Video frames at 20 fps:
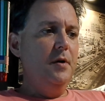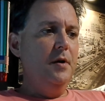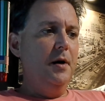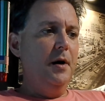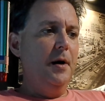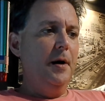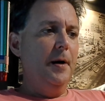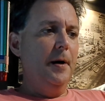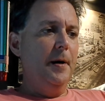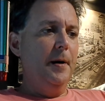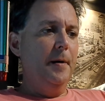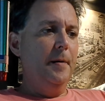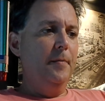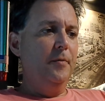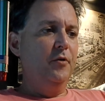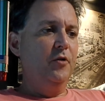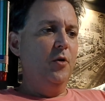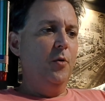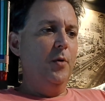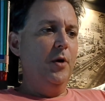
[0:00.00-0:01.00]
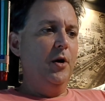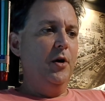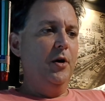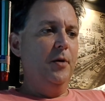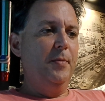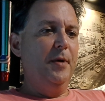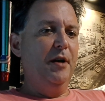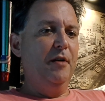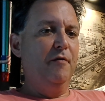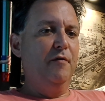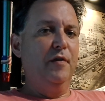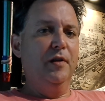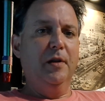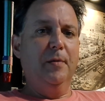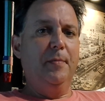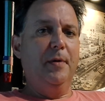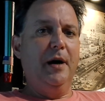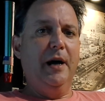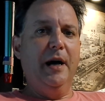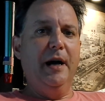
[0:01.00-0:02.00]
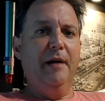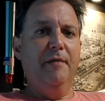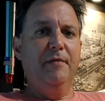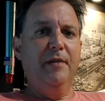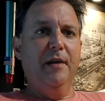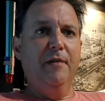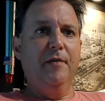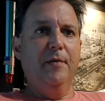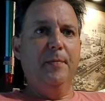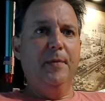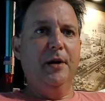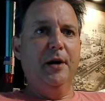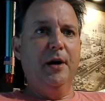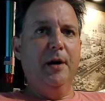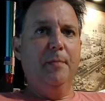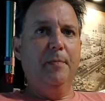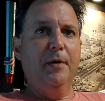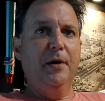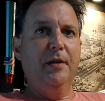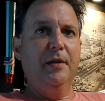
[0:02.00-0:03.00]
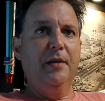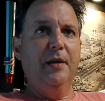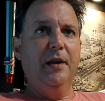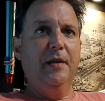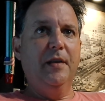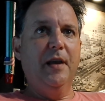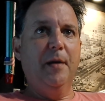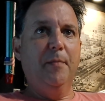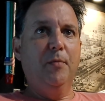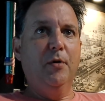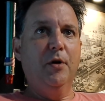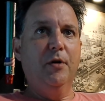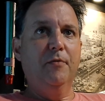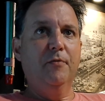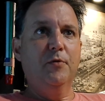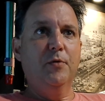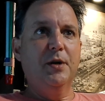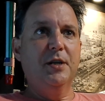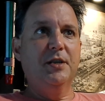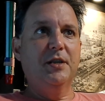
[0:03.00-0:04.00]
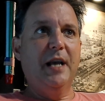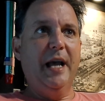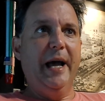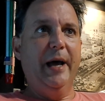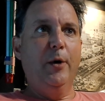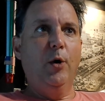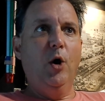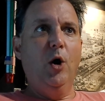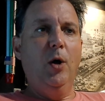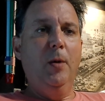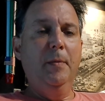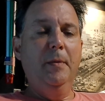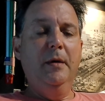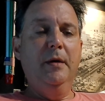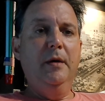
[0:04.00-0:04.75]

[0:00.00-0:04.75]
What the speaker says: So we're going to be in Philippi. I've never been up in that part of Greece at all.